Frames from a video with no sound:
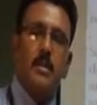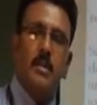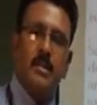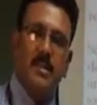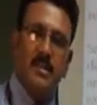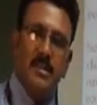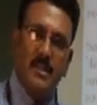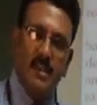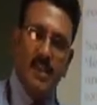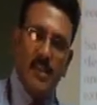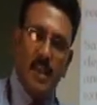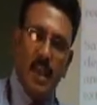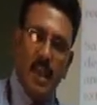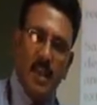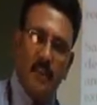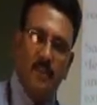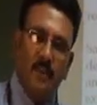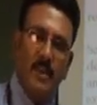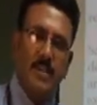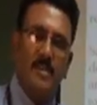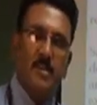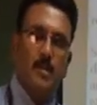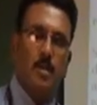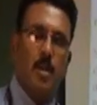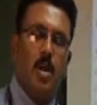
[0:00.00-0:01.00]
Is it
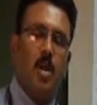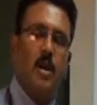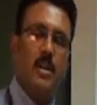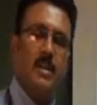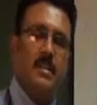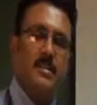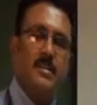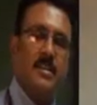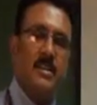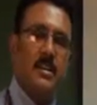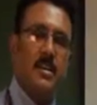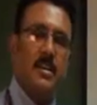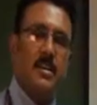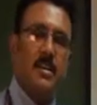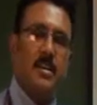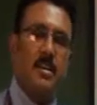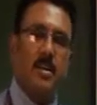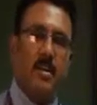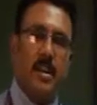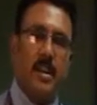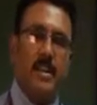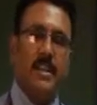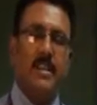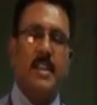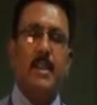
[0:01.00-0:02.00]
advisable or is it
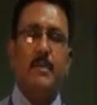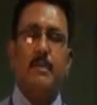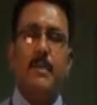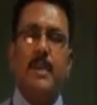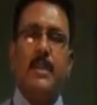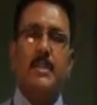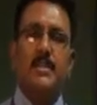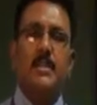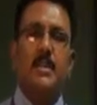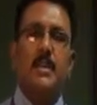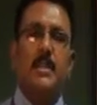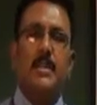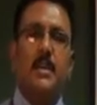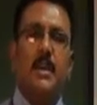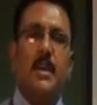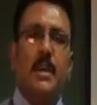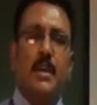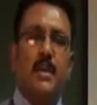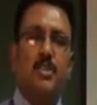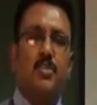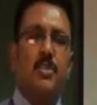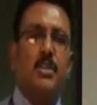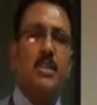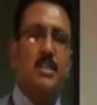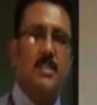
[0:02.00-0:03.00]
a right thing? Means
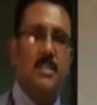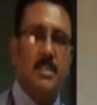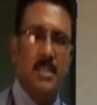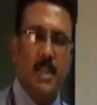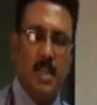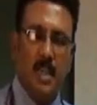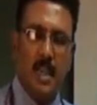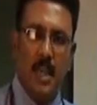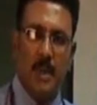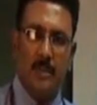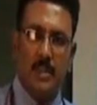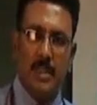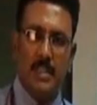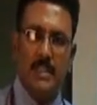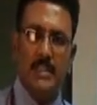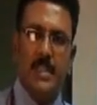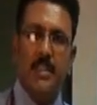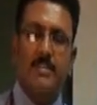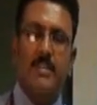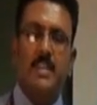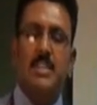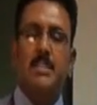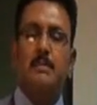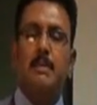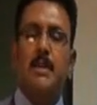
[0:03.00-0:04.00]
actually still our
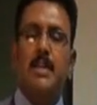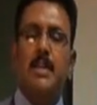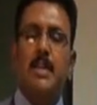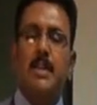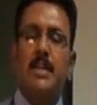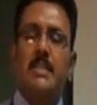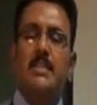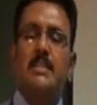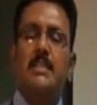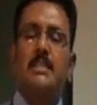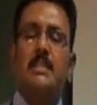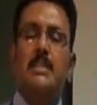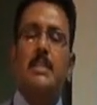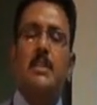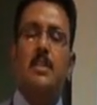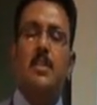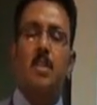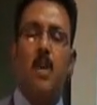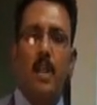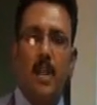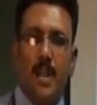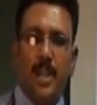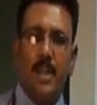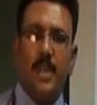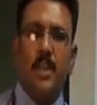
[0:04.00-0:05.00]
savings pattern is
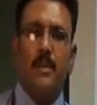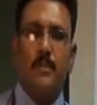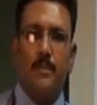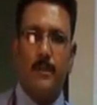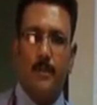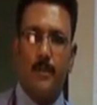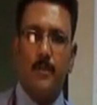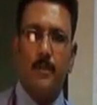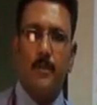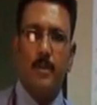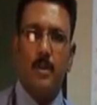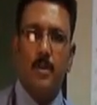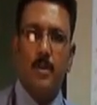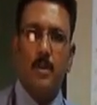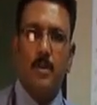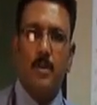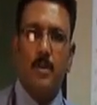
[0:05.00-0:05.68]
not enough